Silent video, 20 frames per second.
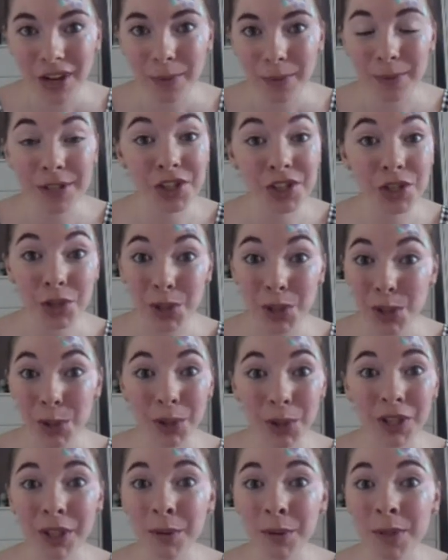which is
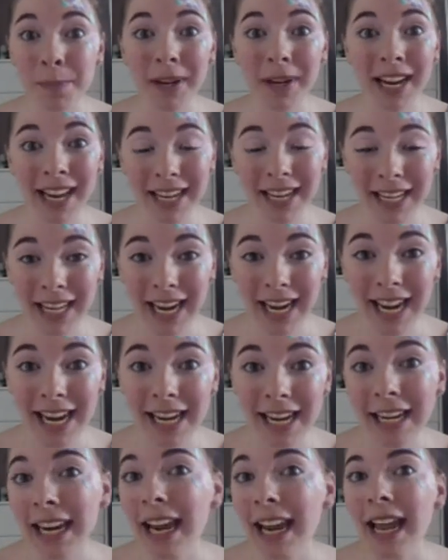Tutorials by Hannah
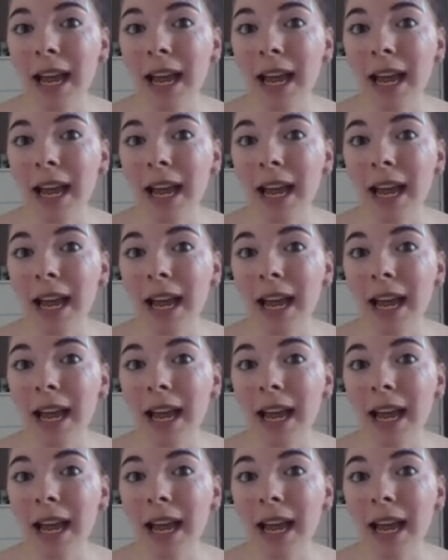Kay,